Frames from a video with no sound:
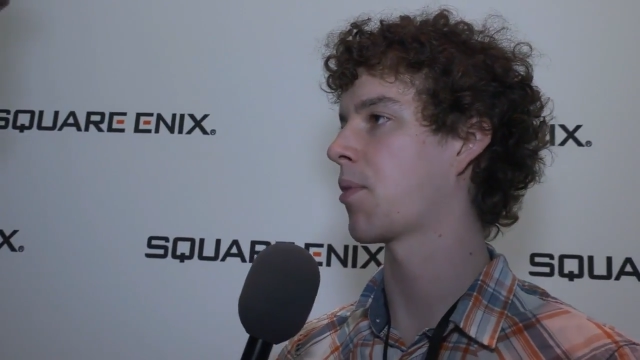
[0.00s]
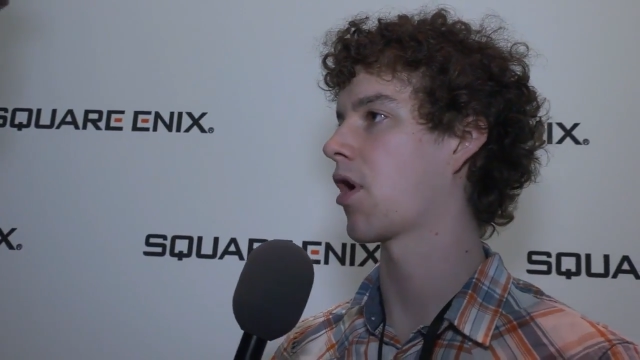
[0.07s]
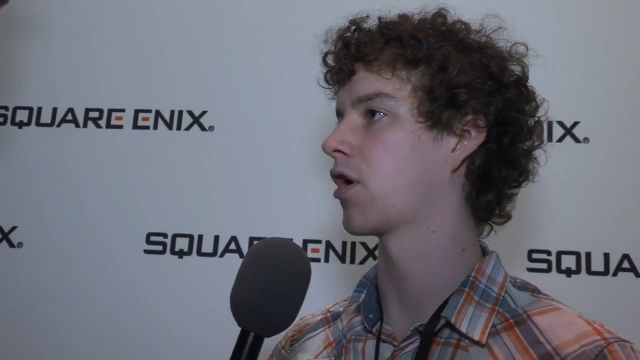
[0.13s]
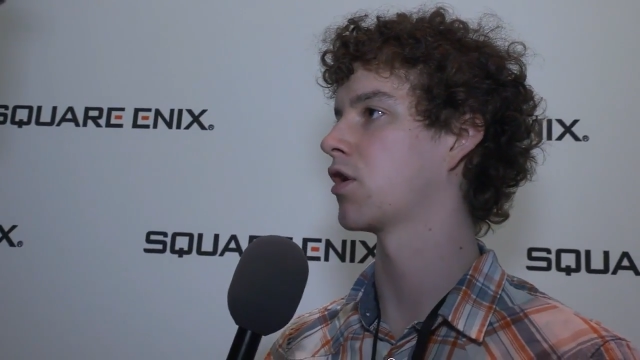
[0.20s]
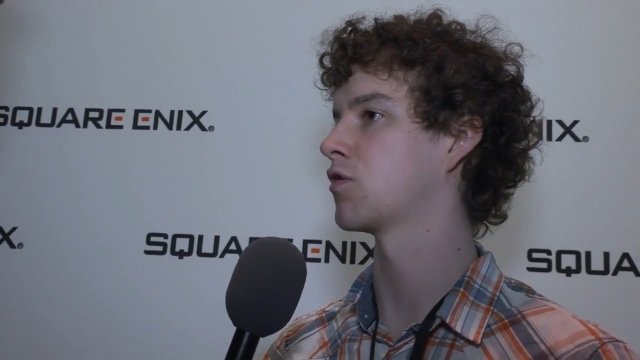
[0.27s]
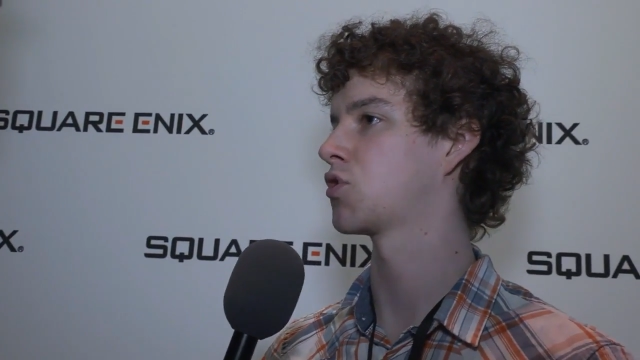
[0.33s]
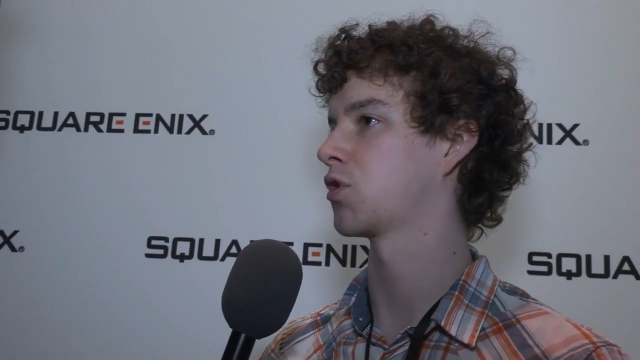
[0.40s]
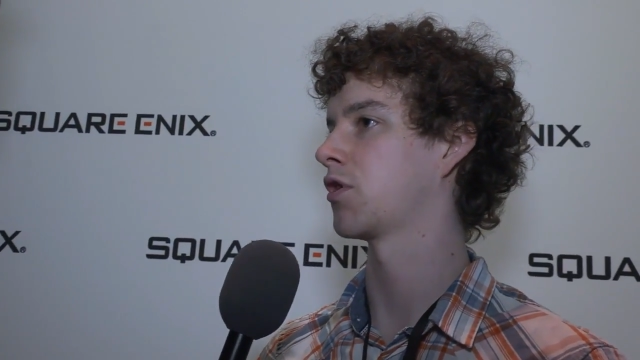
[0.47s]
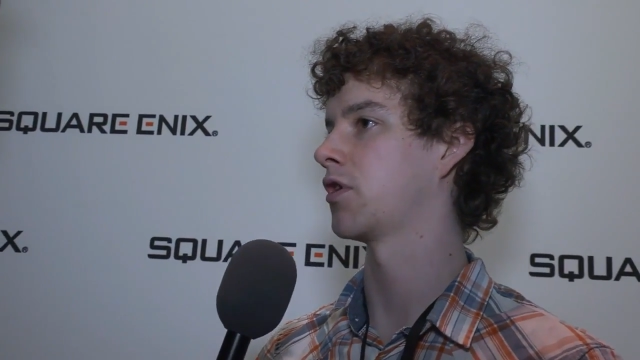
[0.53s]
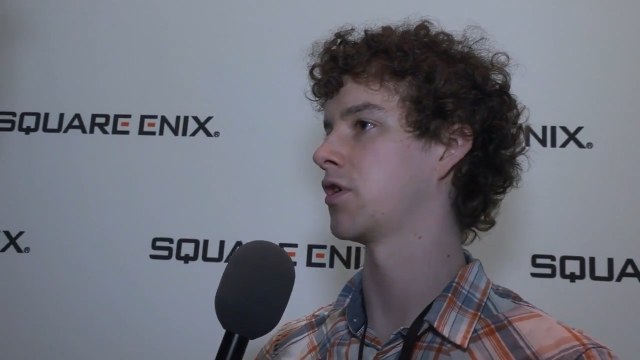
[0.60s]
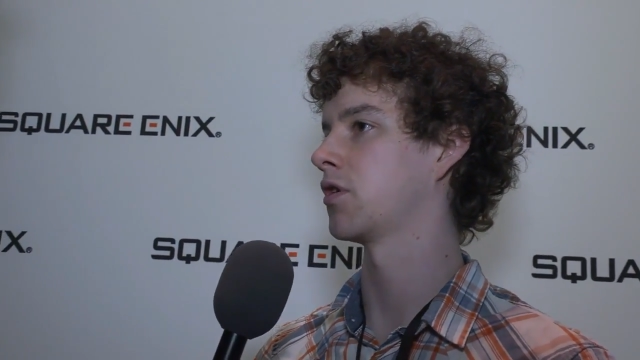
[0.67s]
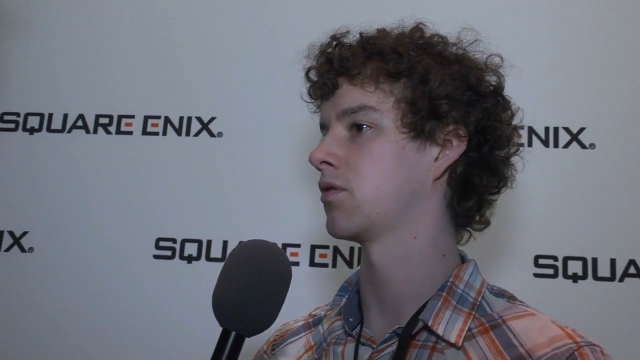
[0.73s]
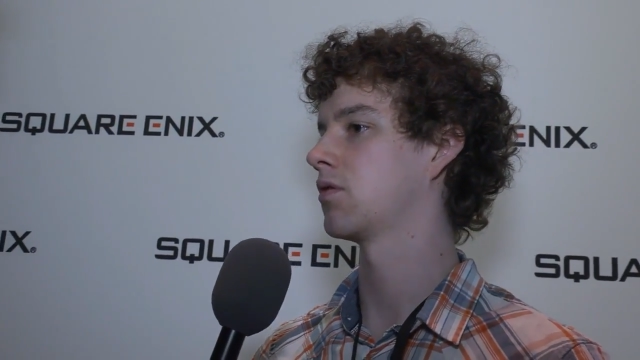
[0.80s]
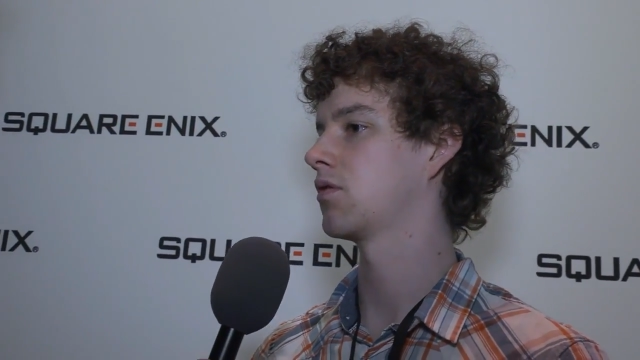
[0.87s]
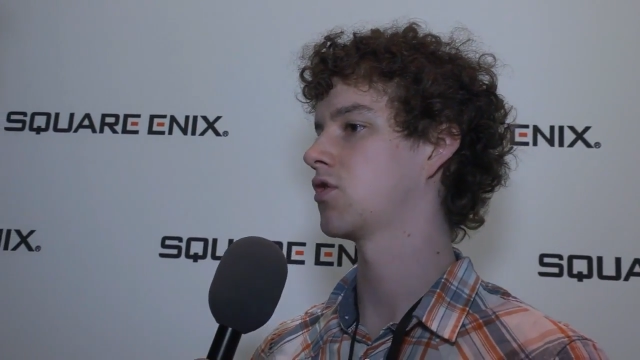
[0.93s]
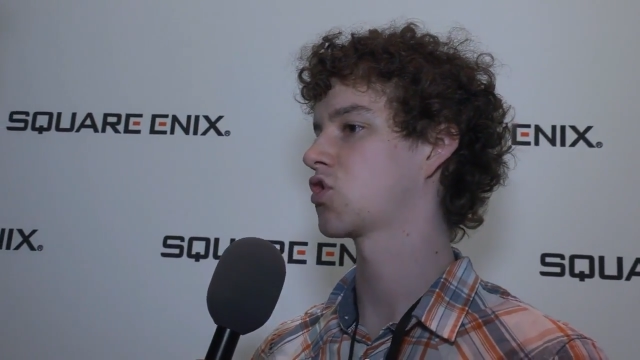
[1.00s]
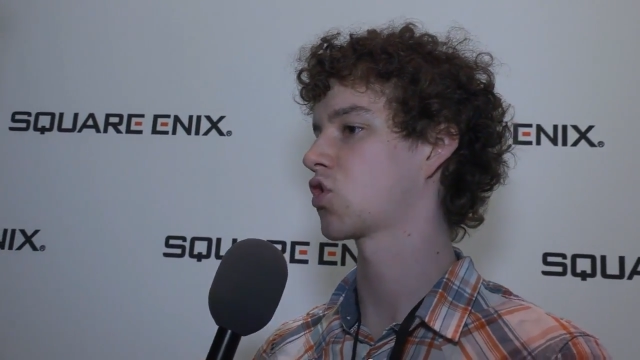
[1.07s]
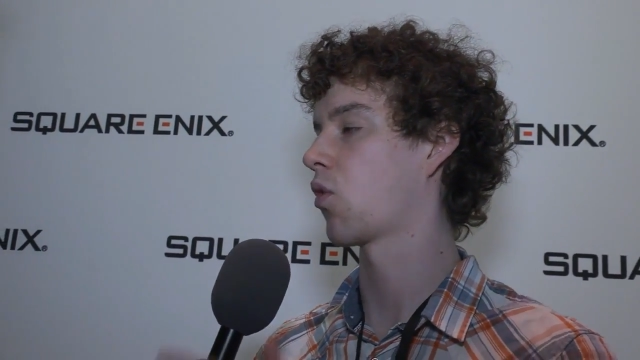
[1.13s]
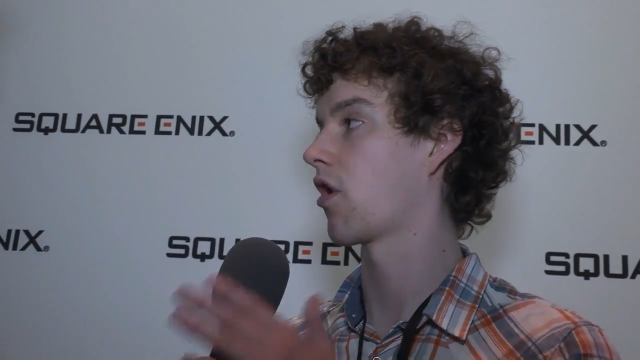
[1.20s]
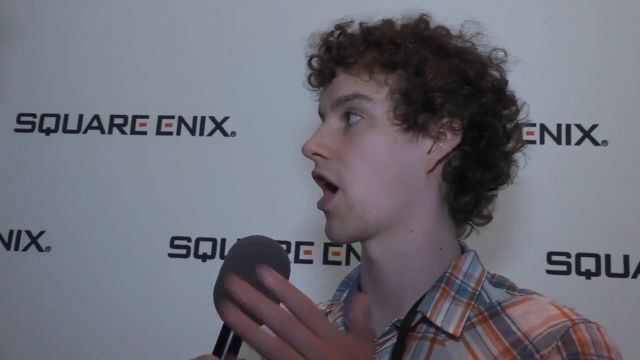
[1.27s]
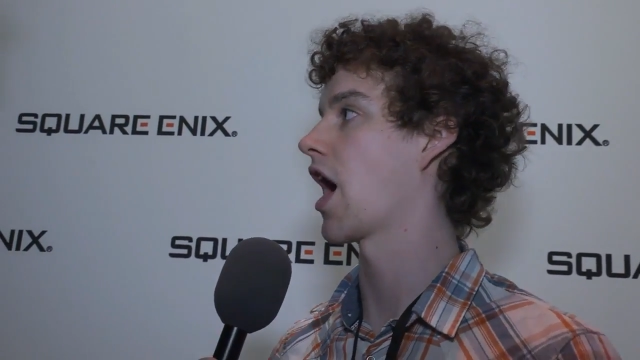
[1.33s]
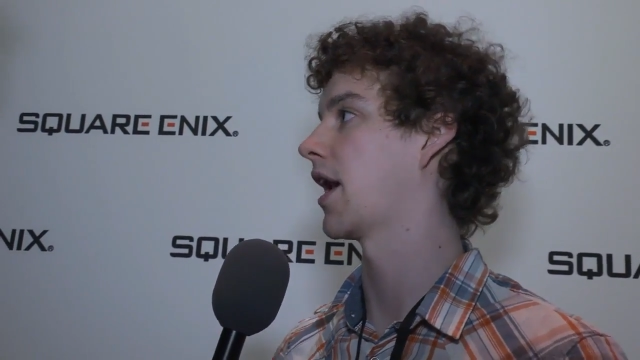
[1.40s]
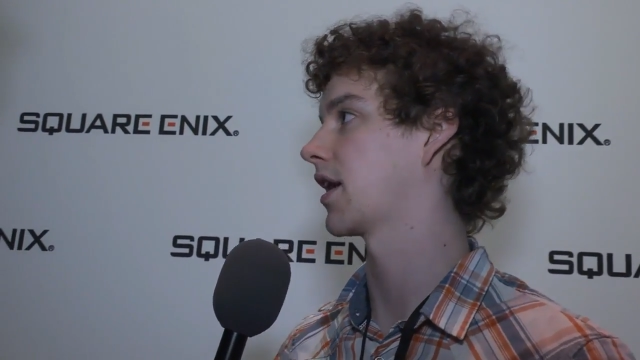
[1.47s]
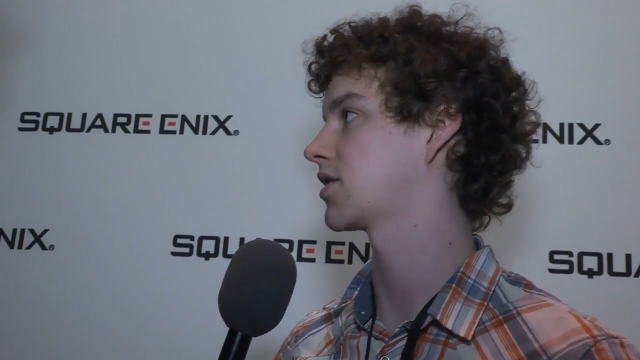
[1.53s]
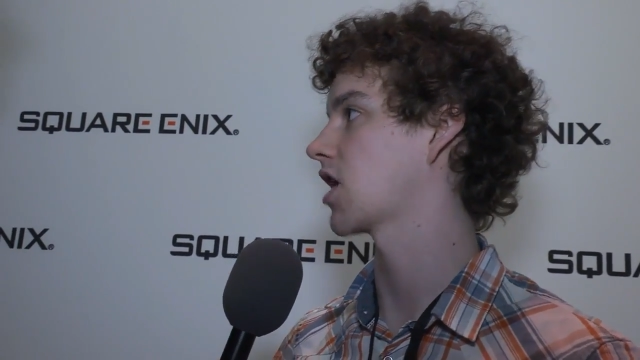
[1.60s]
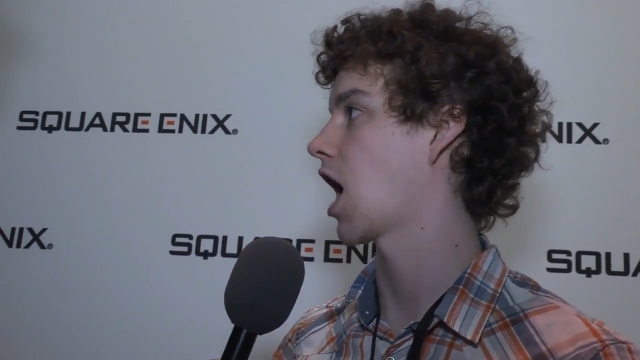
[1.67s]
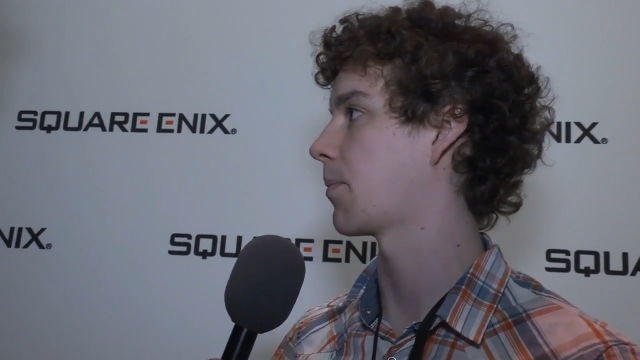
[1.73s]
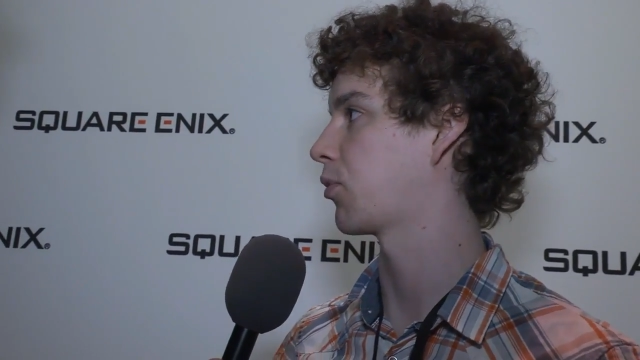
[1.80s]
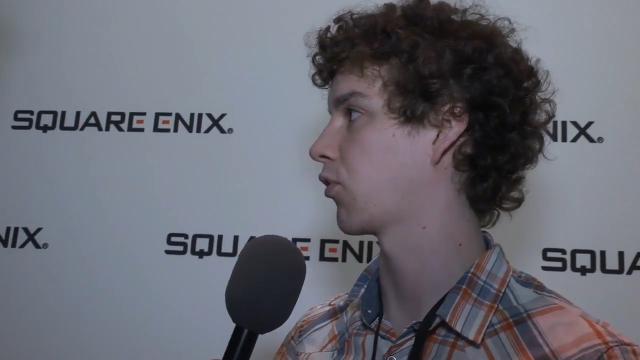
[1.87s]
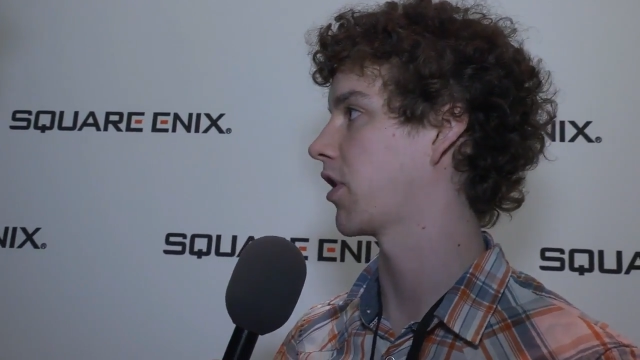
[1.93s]
a part of sort of the, the Square
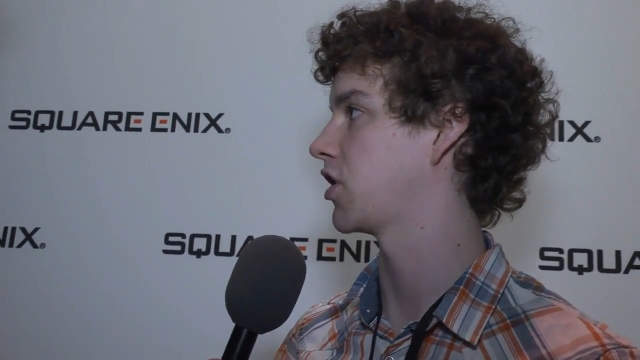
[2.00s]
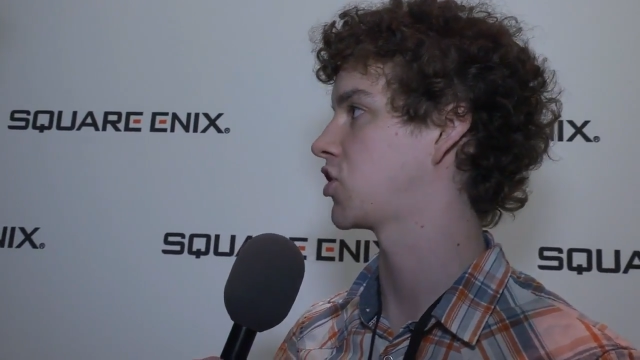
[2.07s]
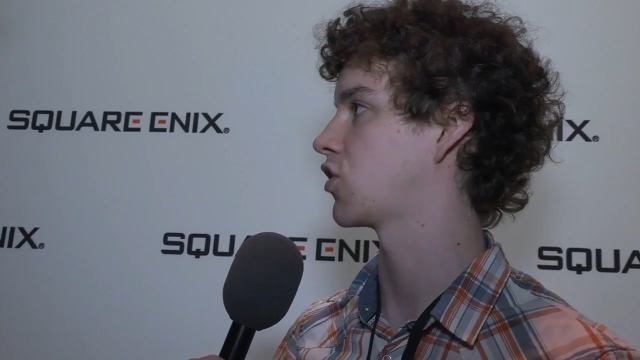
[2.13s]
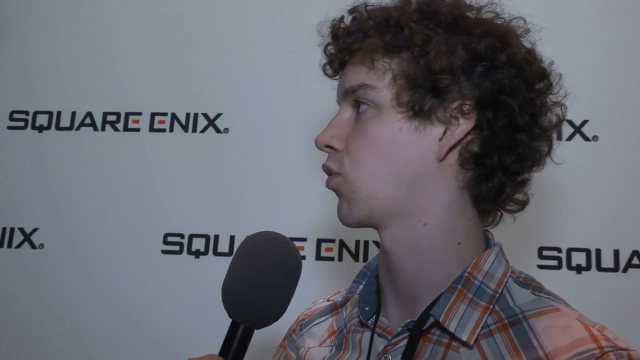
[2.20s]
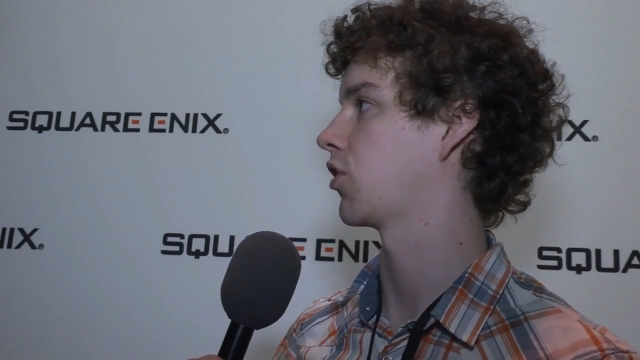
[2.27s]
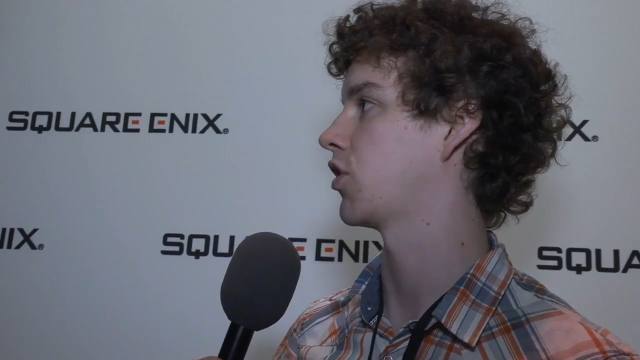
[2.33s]
Enix operation,